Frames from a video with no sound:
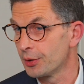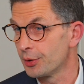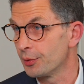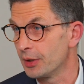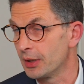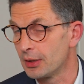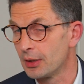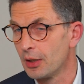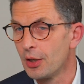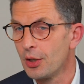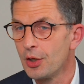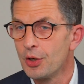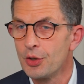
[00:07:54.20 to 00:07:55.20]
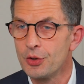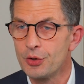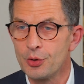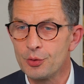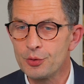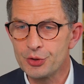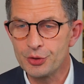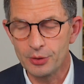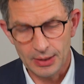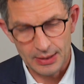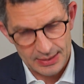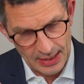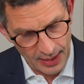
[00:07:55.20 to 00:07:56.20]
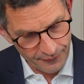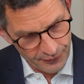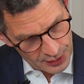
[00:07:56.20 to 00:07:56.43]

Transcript: unit. Those units have